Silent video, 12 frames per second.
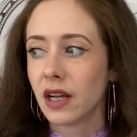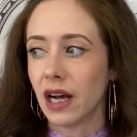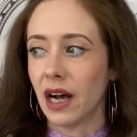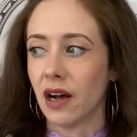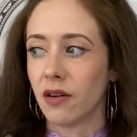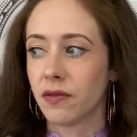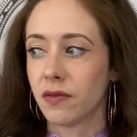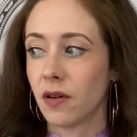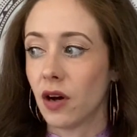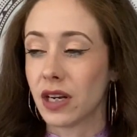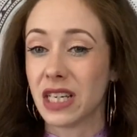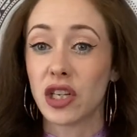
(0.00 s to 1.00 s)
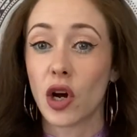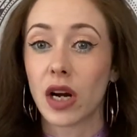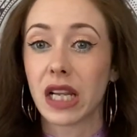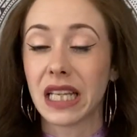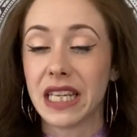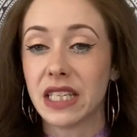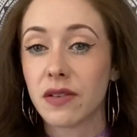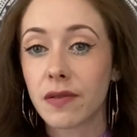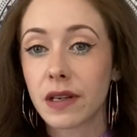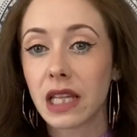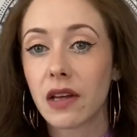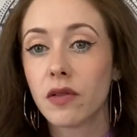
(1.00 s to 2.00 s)
On a totally
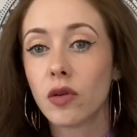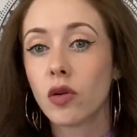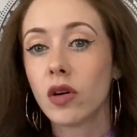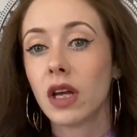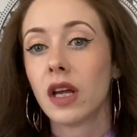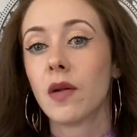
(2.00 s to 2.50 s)
different level,